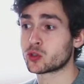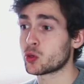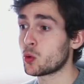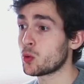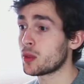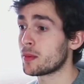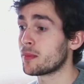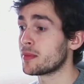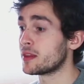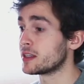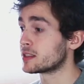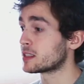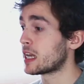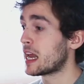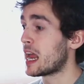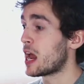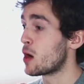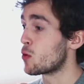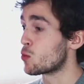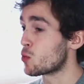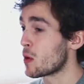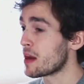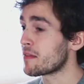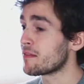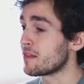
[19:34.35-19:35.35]
show them these
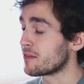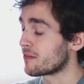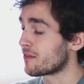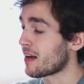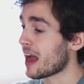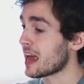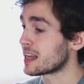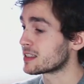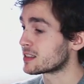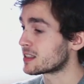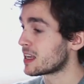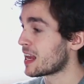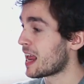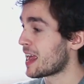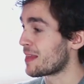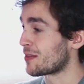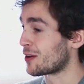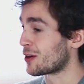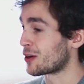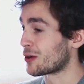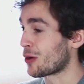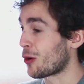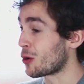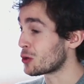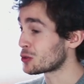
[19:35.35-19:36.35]
raving fans
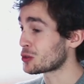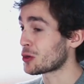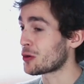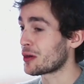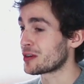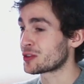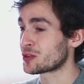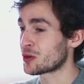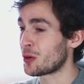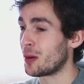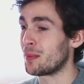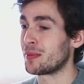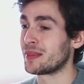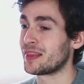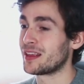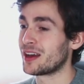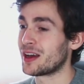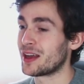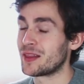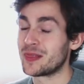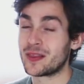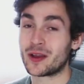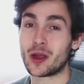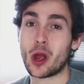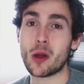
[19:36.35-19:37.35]
that are also going to show up in
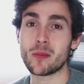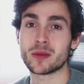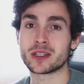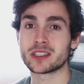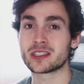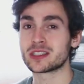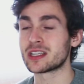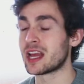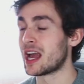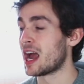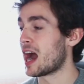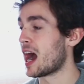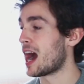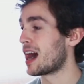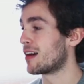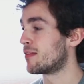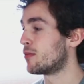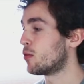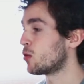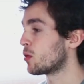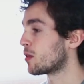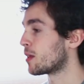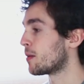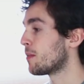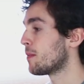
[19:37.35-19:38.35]
the in the comments uh,
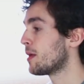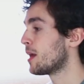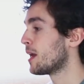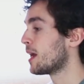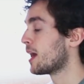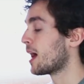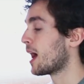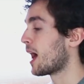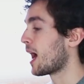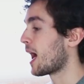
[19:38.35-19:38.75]
for them,